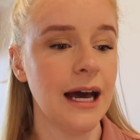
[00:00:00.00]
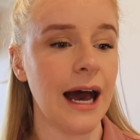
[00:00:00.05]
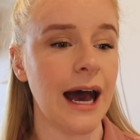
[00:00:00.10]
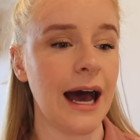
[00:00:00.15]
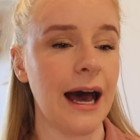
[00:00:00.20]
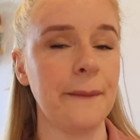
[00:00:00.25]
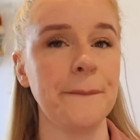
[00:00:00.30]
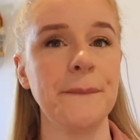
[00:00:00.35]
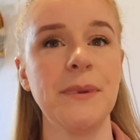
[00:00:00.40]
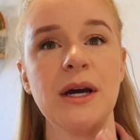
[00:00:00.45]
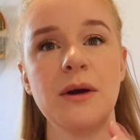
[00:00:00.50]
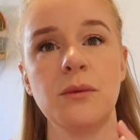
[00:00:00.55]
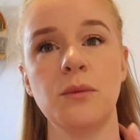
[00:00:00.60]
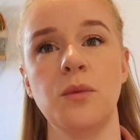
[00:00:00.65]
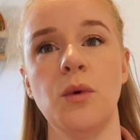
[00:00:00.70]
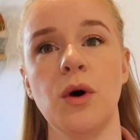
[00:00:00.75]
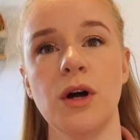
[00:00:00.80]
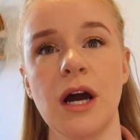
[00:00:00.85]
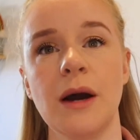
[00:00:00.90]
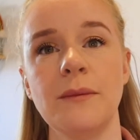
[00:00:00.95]

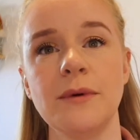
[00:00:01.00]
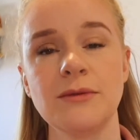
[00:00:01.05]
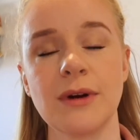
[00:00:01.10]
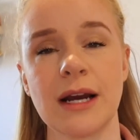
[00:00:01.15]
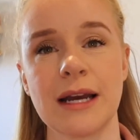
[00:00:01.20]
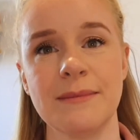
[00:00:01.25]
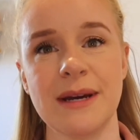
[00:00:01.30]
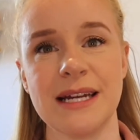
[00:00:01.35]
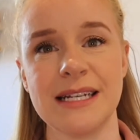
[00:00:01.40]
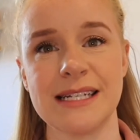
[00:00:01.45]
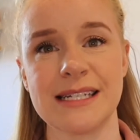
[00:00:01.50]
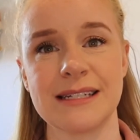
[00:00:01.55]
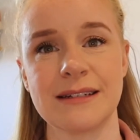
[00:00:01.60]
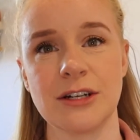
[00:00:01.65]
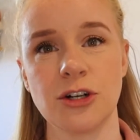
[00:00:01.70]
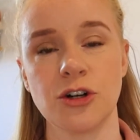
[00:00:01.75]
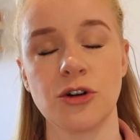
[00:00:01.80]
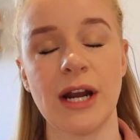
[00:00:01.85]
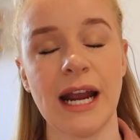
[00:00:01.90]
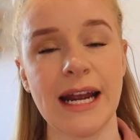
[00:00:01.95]
But what I would recommend is
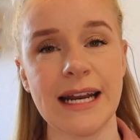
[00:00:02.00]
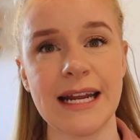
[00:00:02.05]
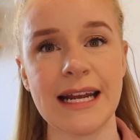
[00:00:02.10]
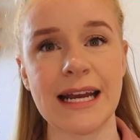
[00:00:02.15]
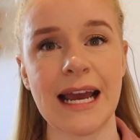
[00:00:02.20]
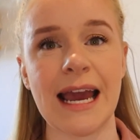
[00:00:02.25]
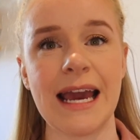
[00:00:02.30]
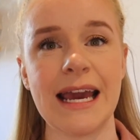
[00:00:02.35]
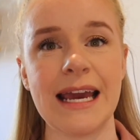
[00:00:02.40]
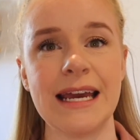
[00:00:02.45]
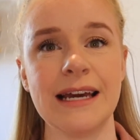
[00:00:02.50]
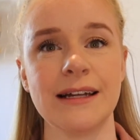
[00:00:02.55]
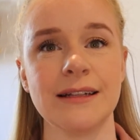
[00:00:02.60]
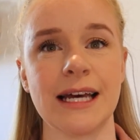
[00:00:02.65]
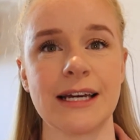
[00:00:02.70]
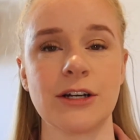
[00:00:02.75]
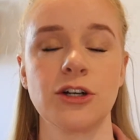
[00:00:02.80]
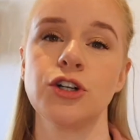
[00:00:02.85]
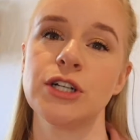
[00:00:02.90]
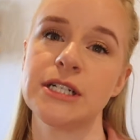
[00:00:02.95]
creating a
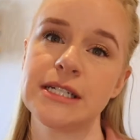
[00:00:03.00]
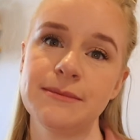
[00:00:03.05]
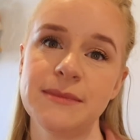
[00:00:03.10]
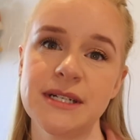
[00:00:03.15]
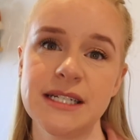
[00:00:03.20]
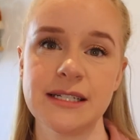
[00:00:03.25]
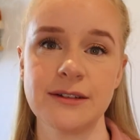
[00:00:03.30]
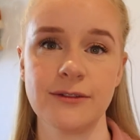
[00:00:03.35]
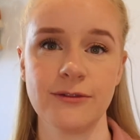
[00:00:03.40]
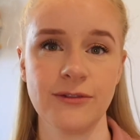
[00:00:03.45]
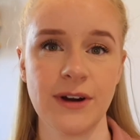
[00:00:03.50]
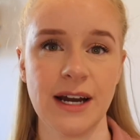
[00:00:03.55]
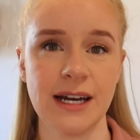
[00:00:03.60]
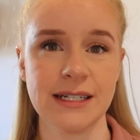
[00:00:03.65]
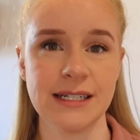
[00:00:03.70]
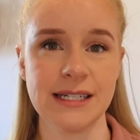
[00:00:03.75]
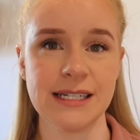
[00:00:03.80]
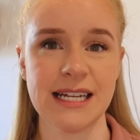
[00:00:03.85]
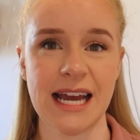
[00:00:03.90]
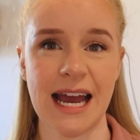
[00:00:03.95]
like Christmas
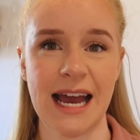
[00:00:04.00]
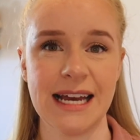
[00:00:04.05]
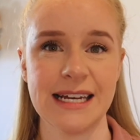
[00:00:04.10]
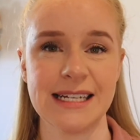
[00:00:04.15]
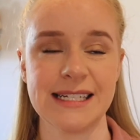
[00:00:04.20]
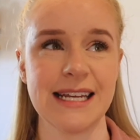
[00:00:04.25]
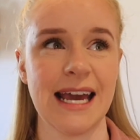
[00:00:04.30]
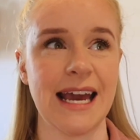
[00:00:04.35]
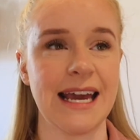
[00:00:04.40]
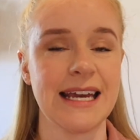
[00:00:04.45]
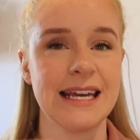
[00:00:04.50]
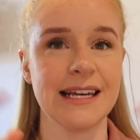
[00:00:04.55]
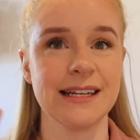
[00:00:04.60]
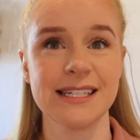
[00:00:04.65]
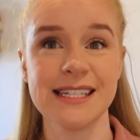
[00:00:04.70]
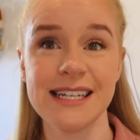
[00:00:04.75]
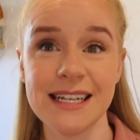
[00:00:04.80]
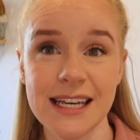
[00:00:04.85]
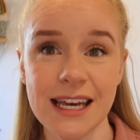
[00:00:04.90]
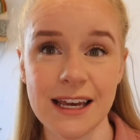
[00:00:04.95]
fund as a
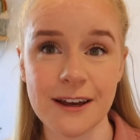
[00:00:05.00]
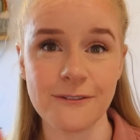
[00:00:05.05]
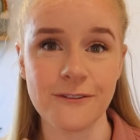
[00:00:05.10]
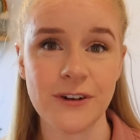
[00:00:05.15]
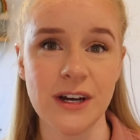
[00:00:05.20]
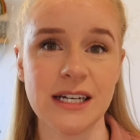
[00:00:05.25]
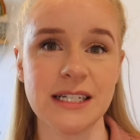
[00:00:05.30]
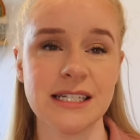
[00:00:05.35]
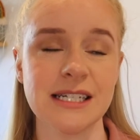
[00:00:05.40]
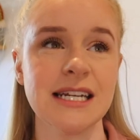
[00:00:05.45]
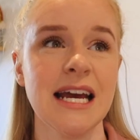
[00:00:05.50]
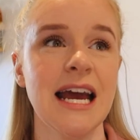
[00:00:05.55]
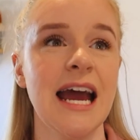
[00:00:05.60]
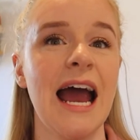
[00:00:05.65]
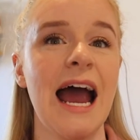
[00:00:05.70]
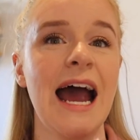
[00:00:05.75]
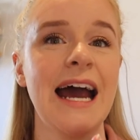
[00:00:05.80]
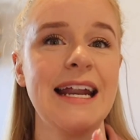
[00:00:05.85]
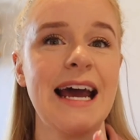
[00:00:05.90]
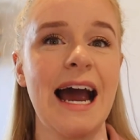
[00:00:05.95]
sinking fund
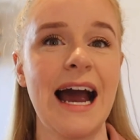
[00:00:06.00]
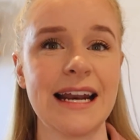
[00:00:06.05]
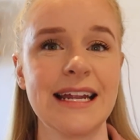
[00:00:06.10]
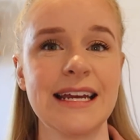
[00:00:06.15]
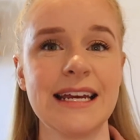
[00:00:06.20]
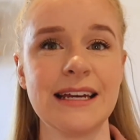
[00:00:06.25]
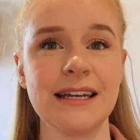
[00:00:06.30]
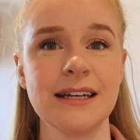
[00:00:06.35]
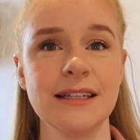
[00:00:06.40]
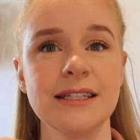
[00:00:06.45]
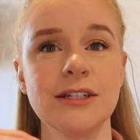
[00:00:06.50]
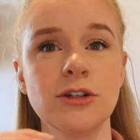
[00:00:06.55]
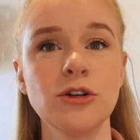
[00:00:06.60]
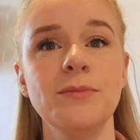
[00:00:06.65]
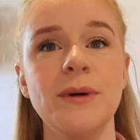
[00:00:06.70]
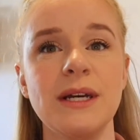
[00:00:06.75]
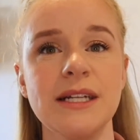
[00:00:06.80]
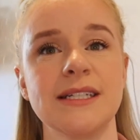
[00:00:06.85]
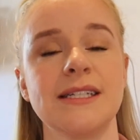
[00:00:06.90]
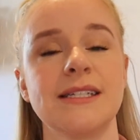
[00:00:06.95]
and adding little
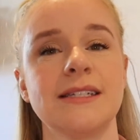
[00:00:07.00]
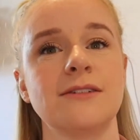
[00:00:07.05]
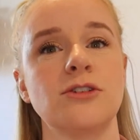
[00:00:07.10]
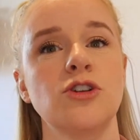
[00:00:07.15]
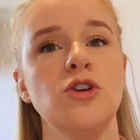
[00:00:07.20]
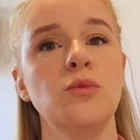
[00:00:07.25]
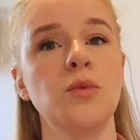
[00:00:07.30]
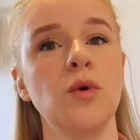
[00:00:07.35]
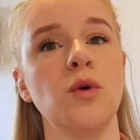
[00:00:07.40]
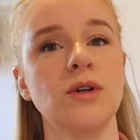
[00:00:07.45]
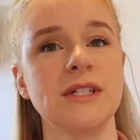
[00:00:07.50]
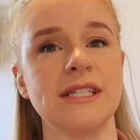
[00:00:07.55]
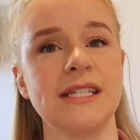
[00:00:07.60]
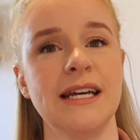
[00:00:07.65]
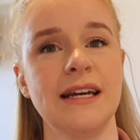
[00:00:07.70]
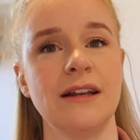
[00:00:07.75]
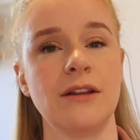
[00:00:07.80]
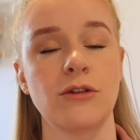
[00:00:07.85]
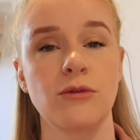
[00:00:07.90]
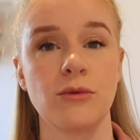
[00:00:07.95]
bits towards
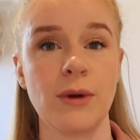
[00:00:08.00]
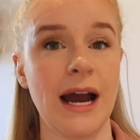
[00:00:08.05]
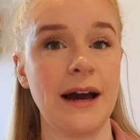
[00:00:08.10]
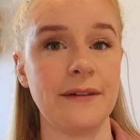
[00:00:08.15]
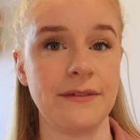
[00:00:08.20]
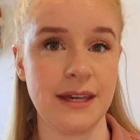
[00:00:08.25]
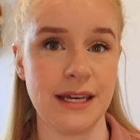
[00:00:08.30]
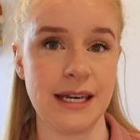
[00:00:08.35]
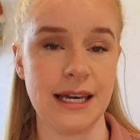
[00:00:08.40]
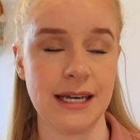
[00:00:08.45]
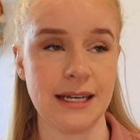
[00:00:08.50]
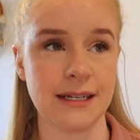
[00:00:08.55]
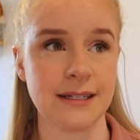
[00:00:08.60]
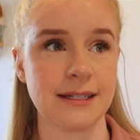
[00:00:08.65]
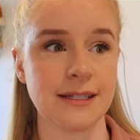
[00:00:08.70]
it throughout the year.